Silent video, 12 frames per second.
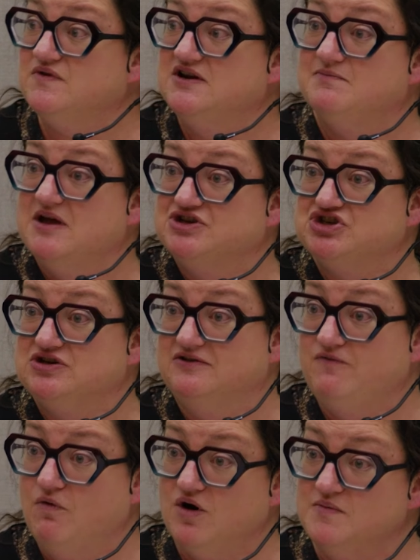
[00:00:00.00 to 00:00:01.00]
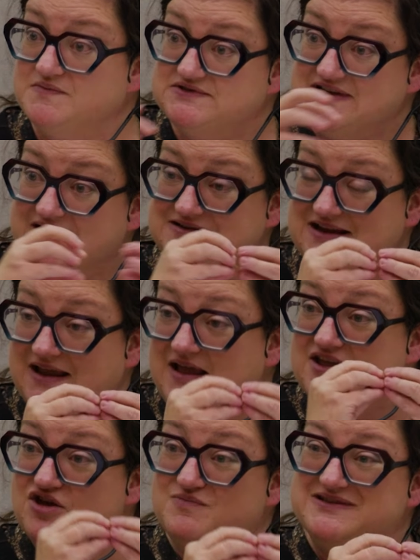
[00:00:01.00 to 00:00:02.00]
3-dimensional forms at
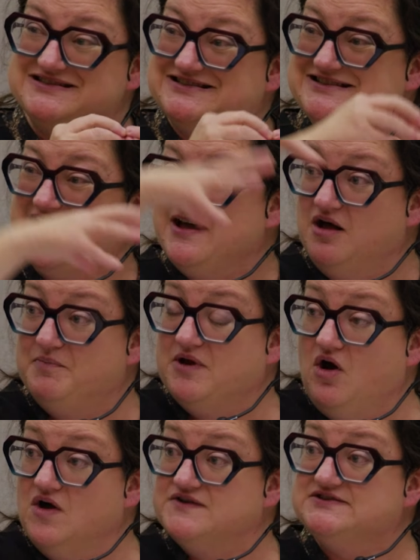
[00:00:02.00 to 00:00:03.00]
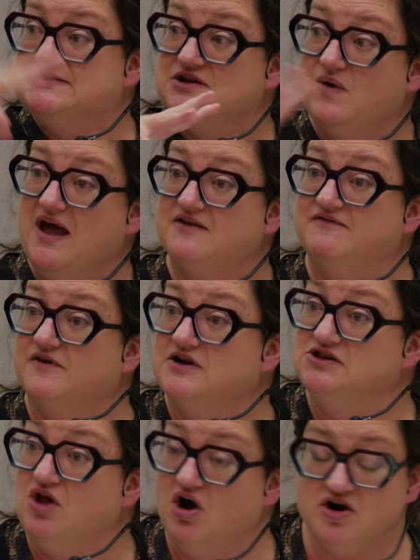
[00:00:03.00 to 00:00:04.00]
human scale, but also at very
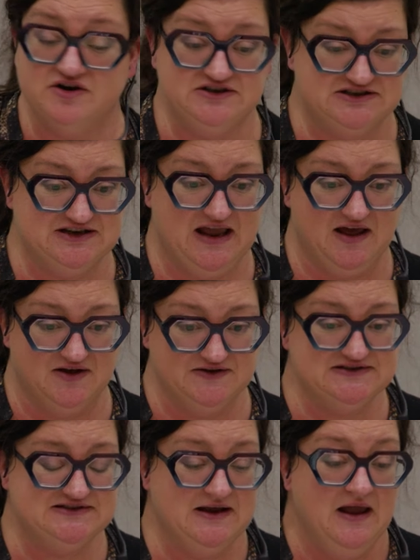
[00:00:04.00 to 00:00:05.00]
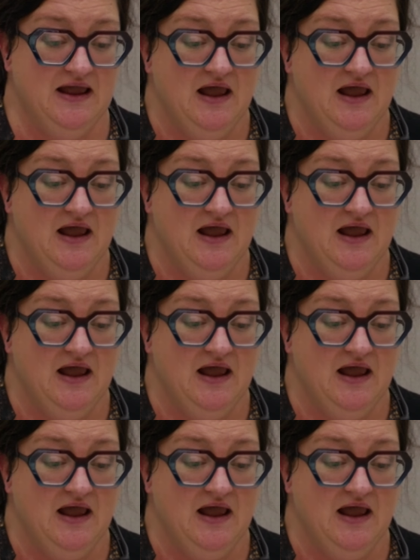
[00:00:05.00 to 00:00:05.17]
large scales.